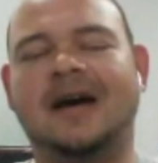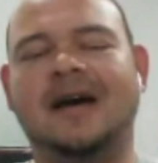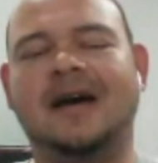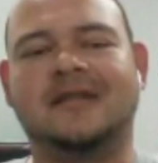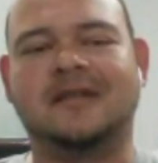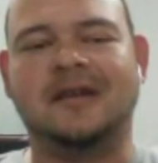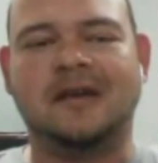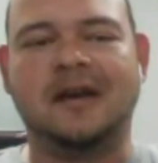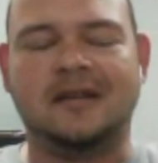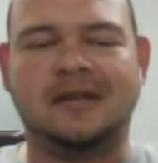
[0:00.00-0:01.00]
I honestly
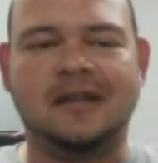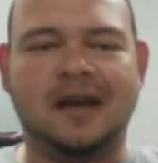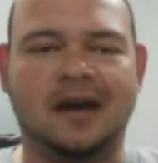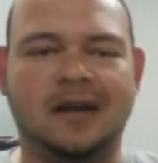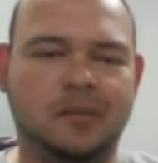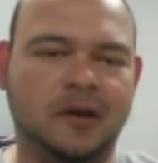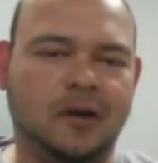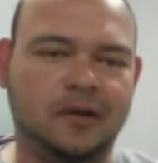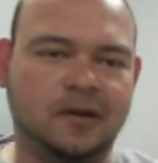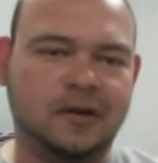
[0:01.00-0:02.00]
think it's in the eye of the
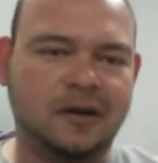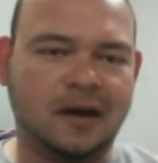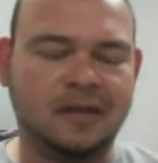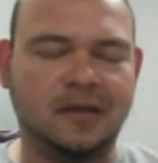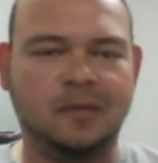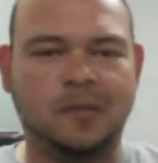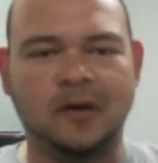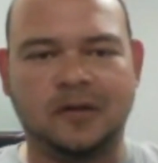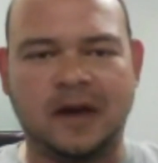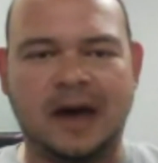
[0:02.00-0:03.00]
beholder. I think
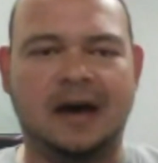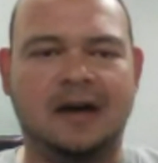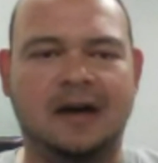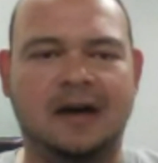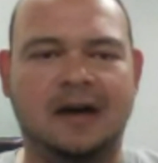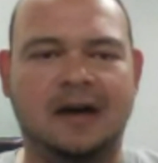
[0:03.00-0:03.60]
both have.